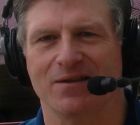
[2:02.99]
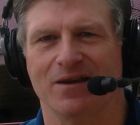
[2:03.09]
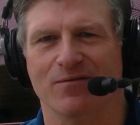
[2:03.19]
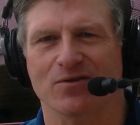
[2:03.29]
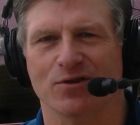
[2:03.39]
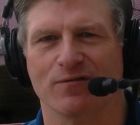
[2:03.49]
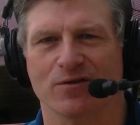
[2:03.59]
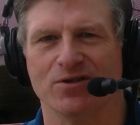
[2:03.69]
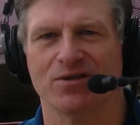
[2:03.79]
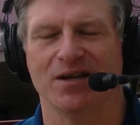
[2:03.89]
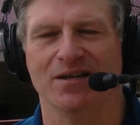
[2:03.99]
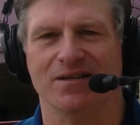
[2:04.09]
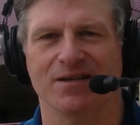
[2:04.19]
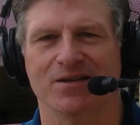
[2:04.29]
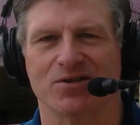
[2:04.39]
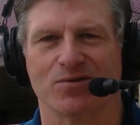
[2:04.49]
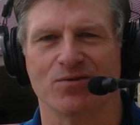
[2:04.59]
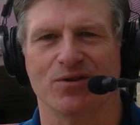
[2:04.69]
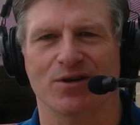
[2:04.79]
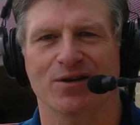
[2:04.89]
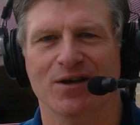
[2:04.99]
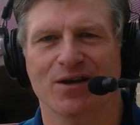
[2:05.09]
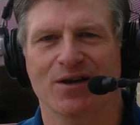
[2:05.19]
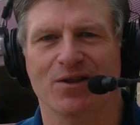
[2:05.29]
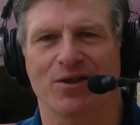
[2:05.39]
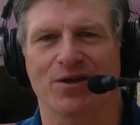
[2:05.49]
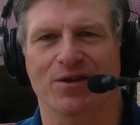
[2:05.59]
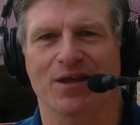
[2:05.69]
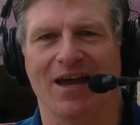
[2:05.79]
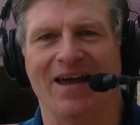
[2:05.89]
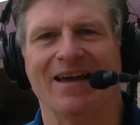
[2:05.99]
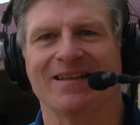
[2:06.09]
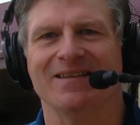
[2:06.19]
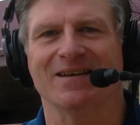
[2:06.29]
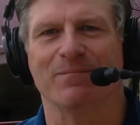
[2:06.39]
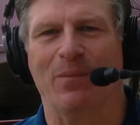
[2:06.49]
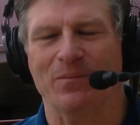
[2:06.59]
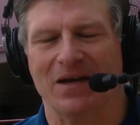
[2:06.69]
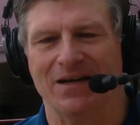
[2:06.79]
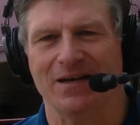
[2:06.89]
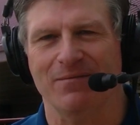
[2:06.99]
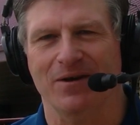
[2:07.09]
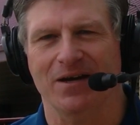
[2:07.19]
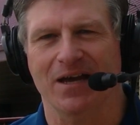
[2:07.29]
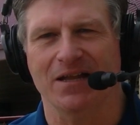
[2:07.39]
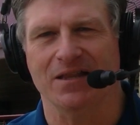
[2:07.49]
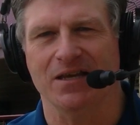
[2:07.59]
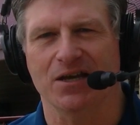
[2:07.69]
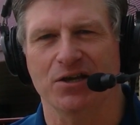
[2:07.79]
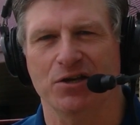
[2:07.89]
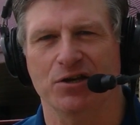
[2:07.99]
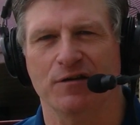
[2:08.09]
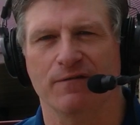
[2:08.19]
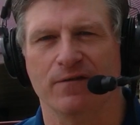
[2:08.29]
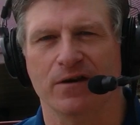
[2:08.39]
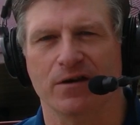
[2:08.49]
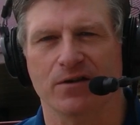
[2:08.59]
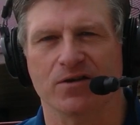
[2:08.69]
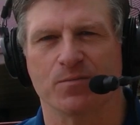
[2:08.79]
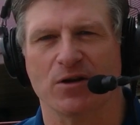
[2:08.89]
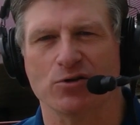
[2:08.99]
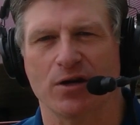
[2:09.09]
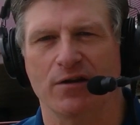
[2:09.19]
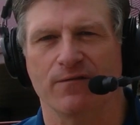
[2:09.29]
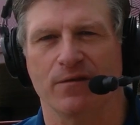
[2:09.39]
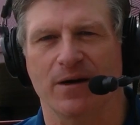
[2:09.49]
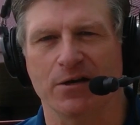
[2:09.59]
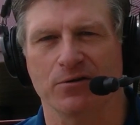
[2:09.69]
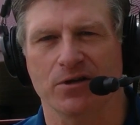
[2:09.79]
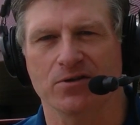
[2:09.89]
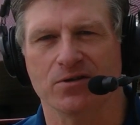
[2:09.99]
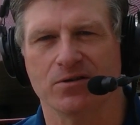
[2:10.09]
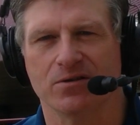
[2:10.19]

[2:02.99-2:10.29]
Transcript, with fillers: that it was over. Just kind of take us through the, the, the hectic time uh, at the end of uh, the spring training for the minor leagues.